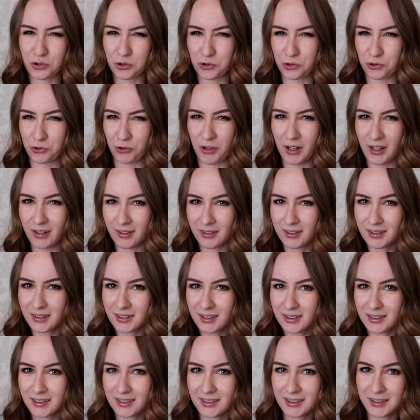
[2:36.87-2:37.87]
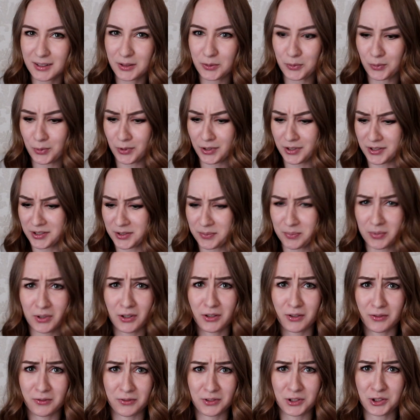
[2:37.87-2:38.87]
drunk with the
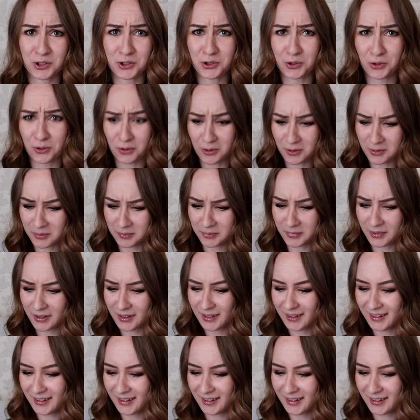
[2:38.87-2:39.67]
speed of a storm.